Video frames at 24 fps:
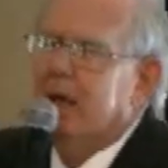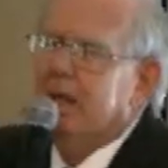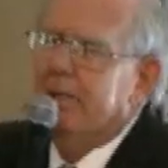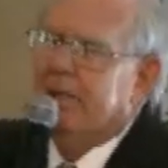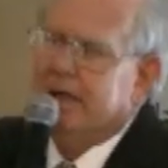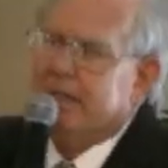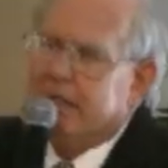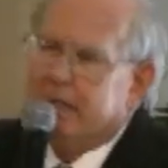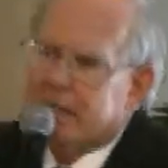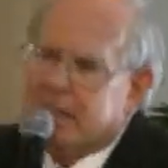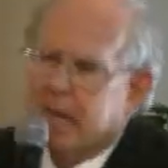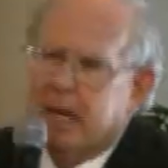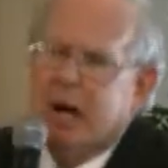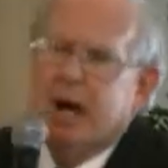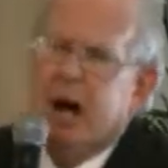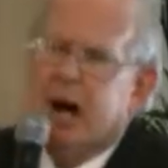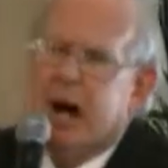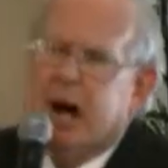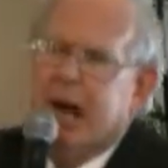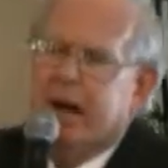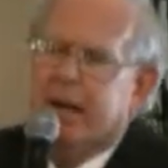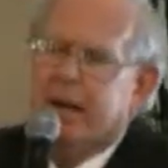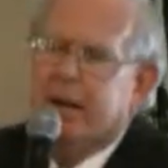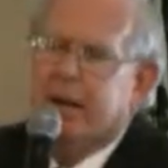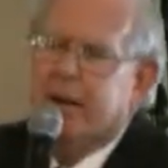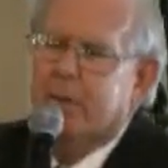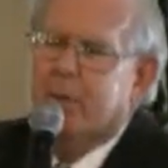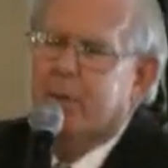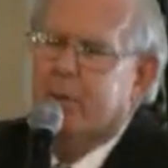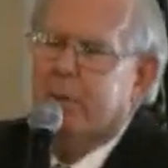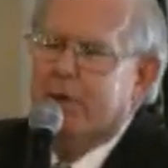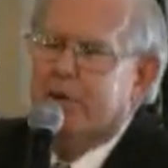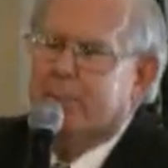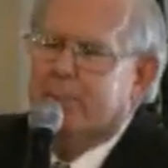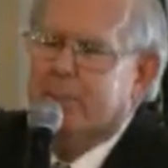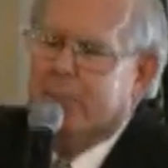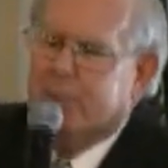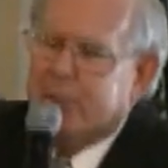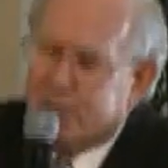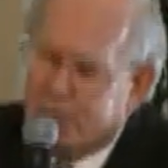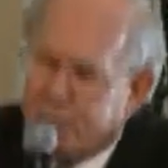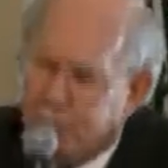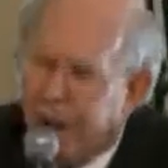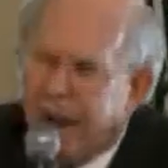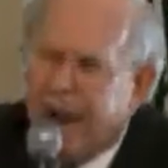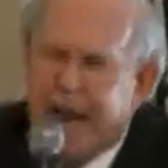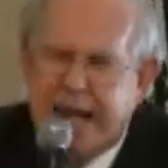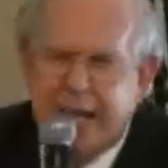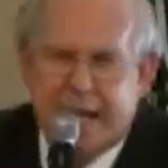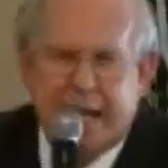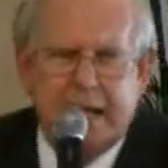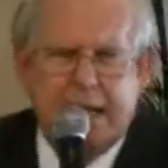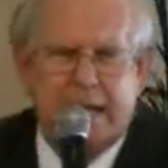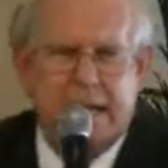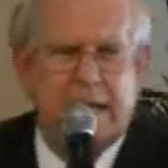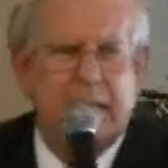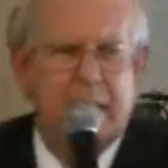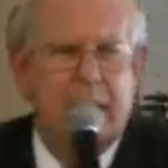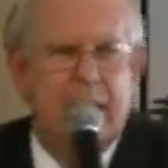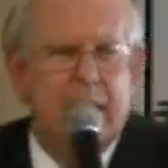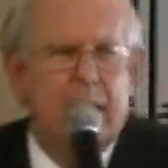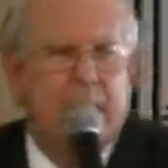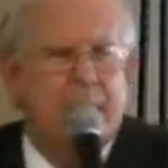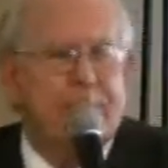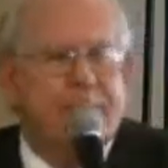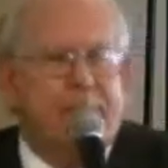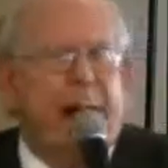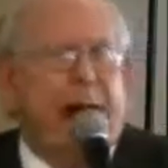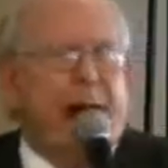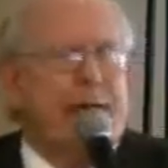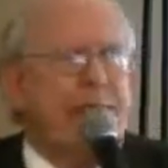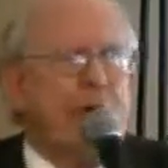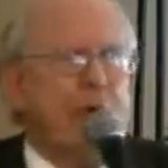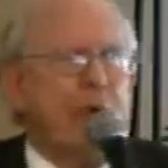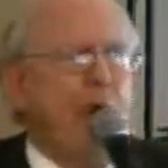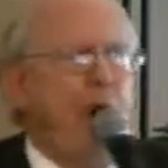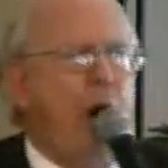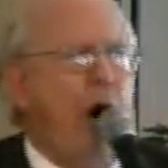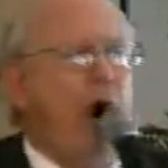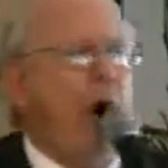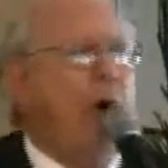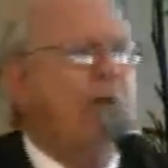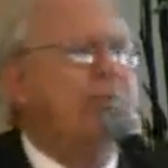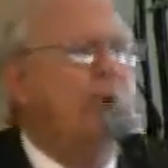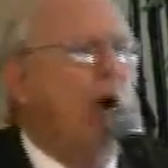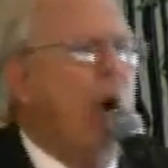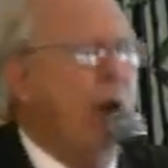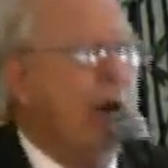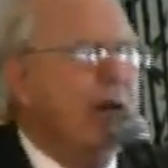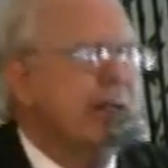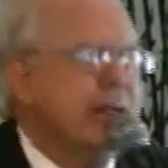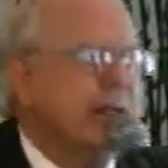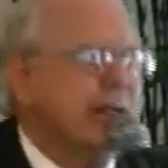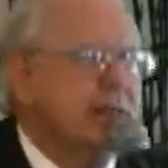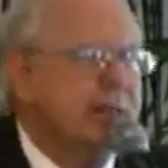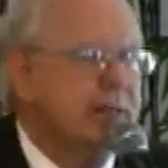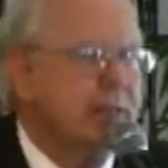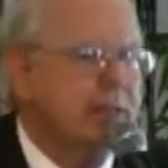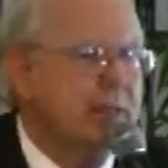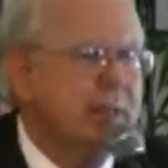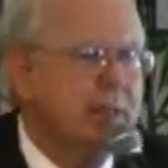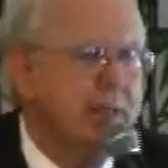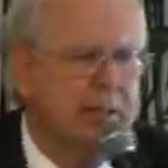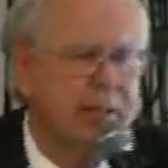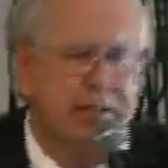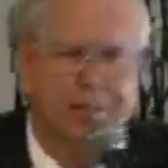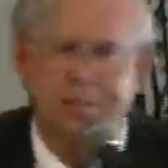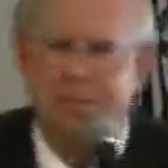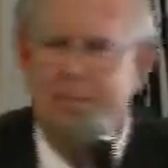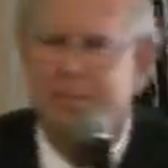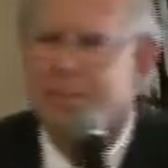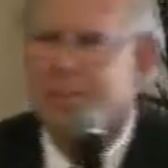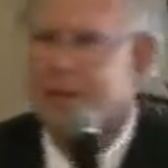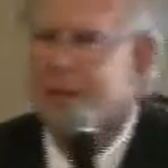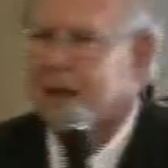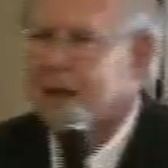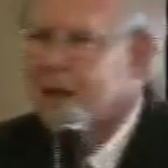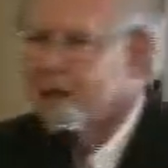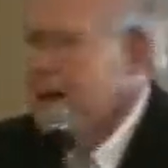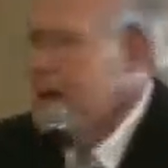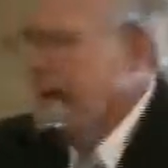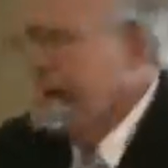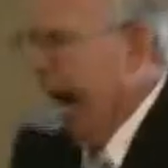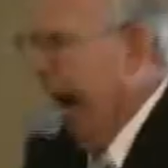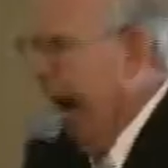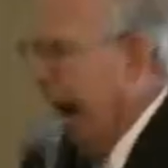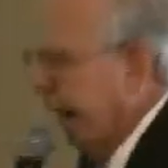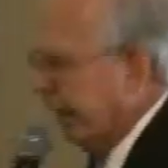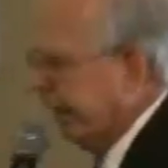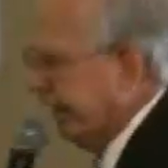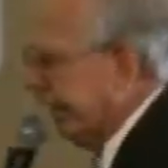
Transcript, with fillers: the son was persuaded by the wrong voices. Our